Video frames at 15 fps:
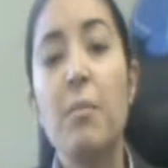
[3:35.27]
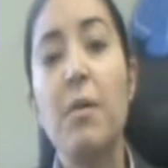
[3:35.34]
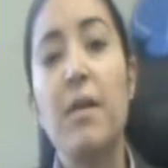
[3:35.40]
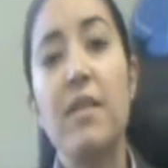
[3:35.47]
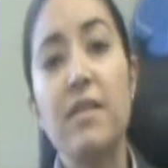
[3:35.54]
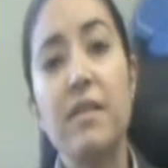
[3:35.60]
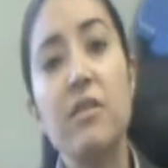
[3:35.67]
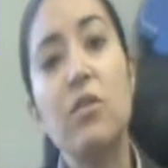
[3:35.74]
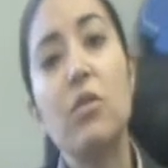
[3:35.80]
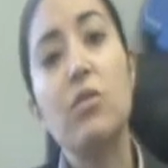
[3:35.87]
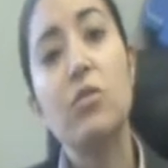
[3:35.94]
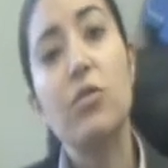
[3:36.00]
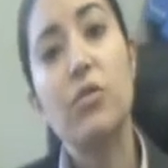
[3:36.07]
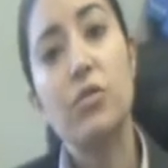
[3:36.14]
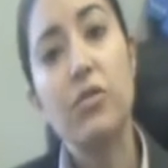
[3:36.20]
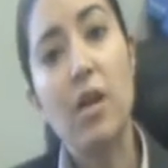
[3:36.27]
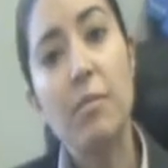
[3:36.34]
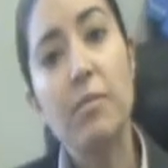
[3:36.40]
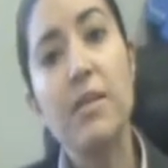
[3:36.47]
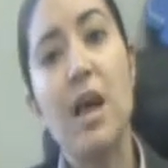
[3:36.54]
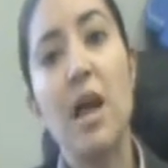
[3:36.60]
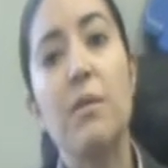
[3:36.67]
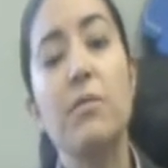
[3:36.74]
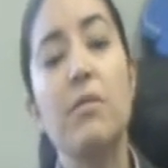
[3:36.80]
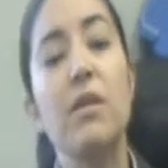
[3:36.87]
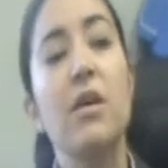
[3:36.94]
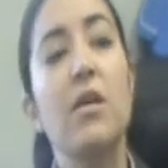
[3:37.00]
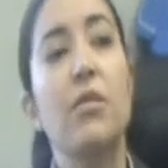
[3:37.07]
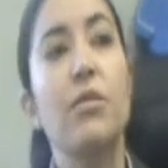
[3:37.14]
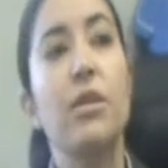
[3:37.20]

But this is also sometimes